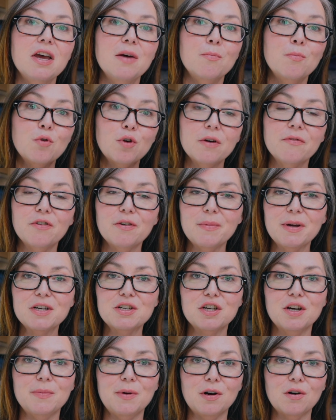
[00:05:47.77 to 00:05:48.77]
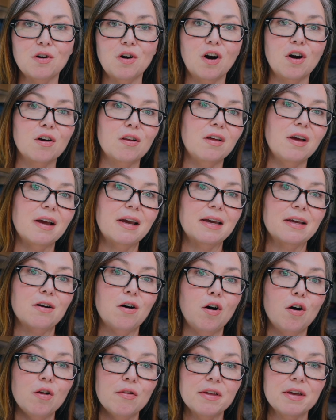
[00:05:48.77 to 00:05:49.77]
more information about Carlock and
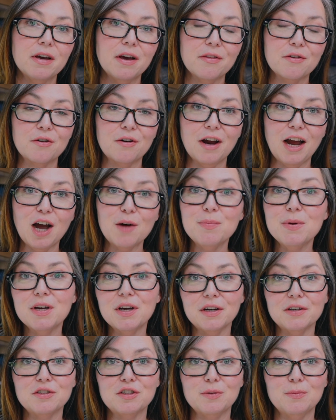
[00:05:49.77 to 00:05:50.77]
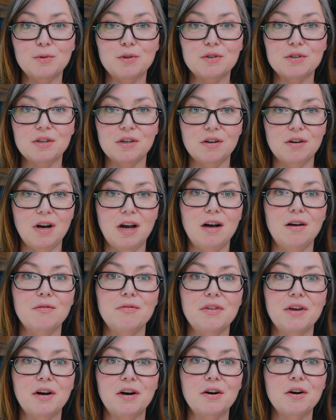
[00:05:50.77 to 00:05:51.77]
all the other happy customers that are
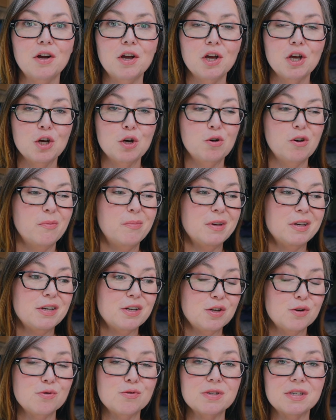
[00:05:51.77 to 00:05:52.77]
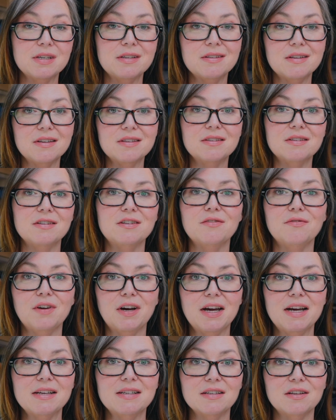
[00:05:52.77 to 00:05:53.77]
out there who have been using this
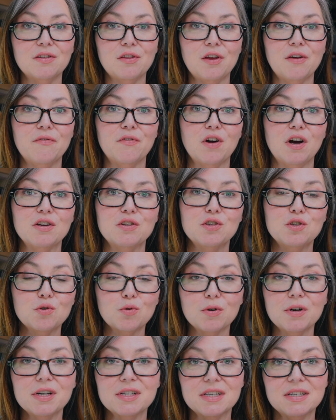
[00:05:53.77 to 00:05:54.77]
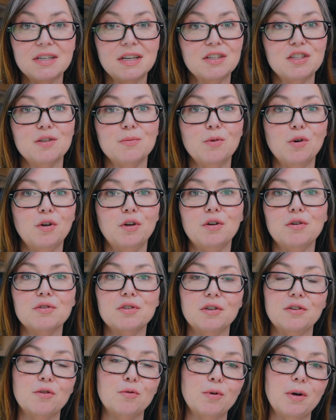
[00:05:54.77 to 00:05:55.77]
device. They've got stories and testimonials
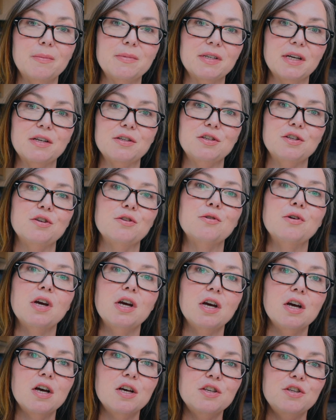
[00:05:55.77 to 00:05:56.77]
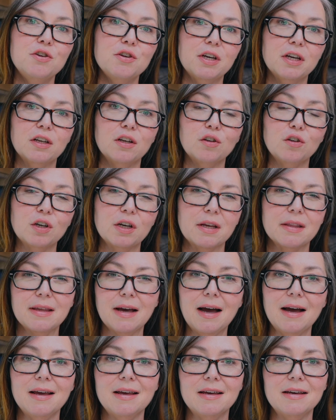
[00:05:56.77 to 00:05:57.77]
on their website too, so you can look at
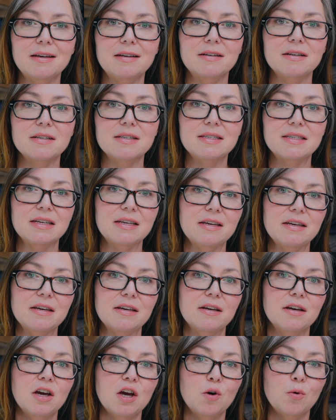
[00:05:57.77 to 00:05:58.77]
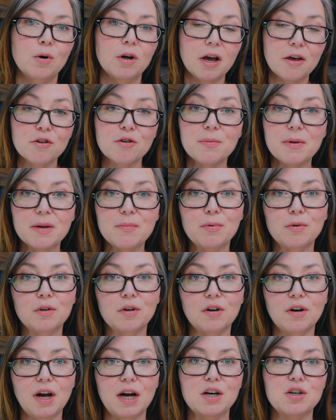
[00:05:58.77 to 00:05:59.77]
that and see what other people
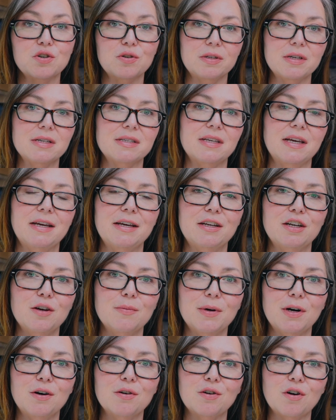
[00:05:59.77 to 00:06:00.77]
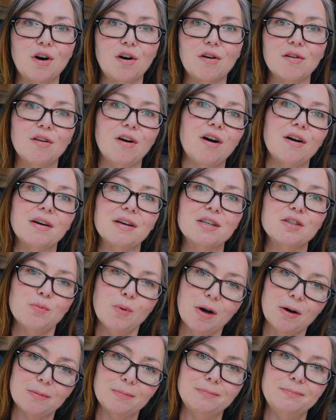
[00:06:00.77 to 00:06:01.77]
are actually saying about Carlock as well.